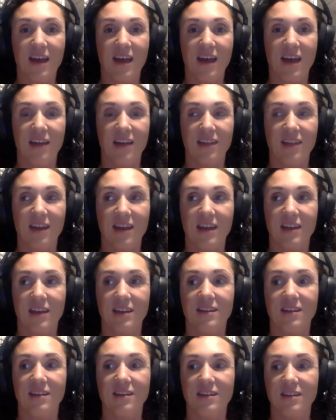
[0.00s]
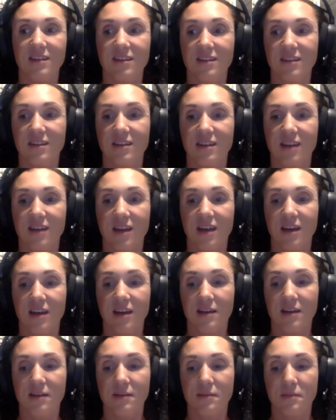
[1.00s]
and then
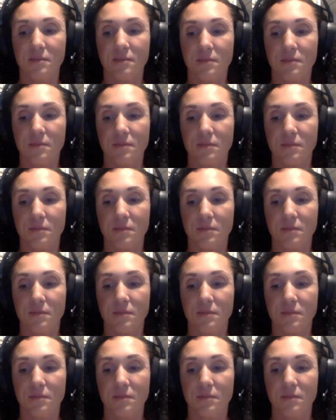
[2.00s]
um,